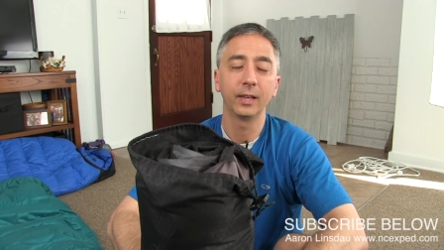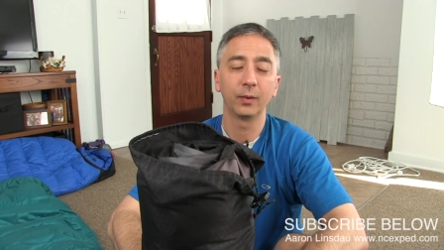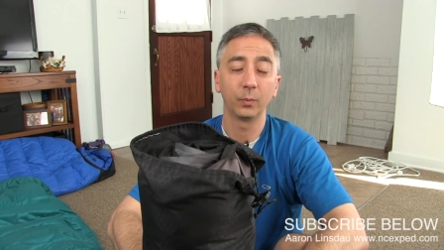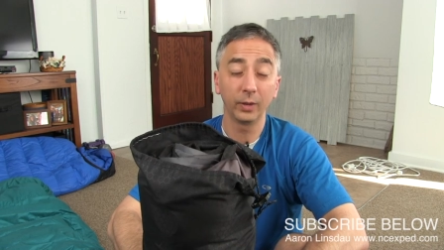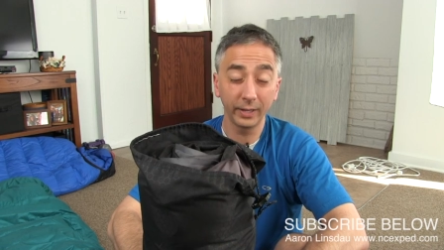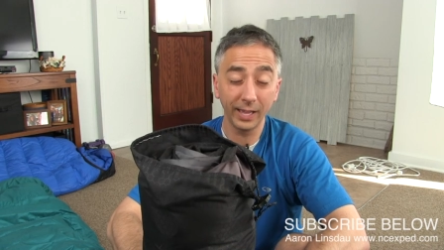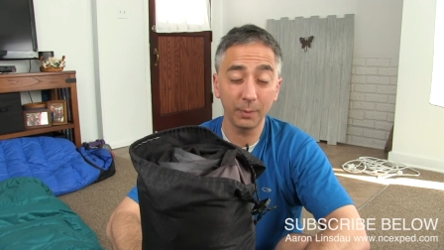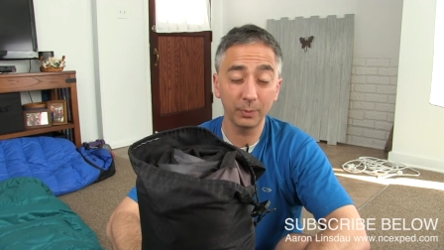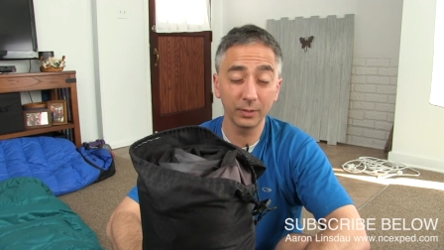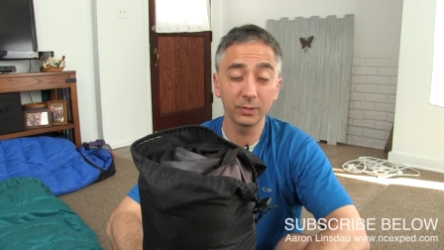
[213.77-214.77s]
And what
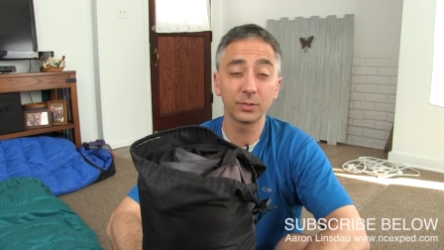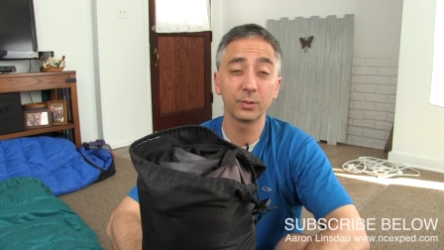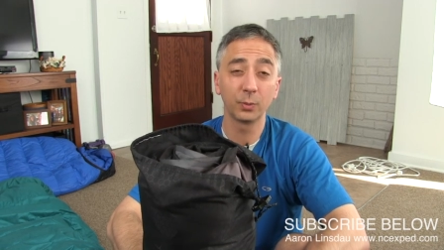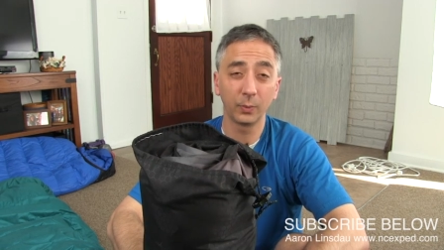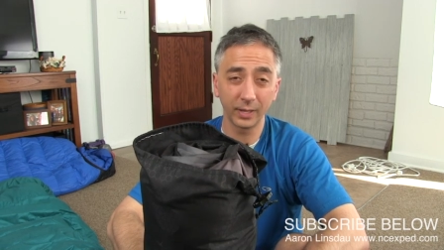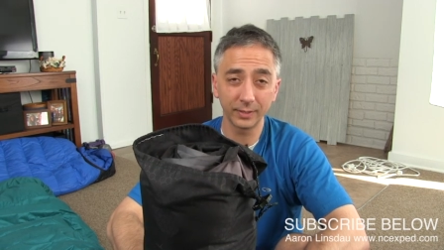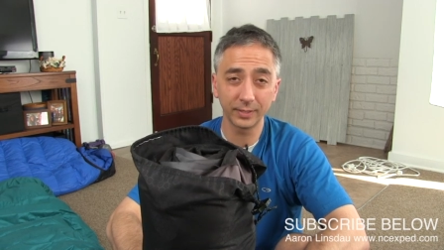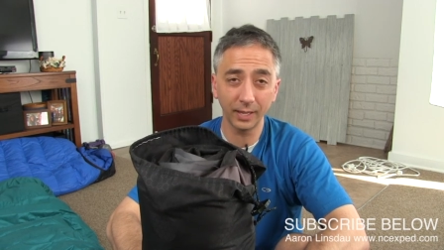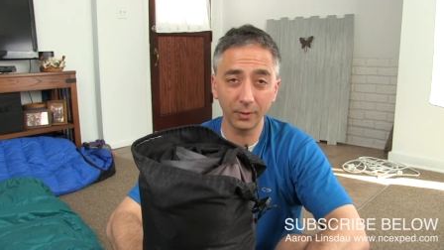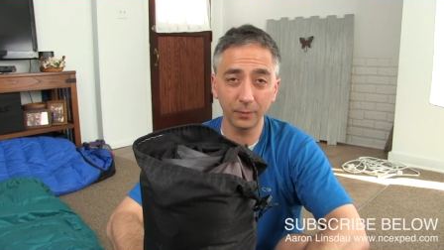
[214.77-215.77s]
happens to wet
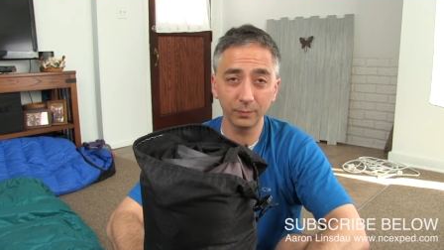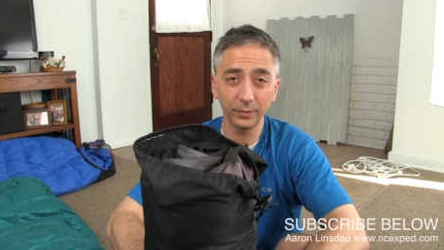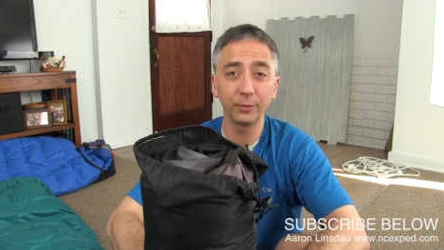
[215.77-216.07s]
down?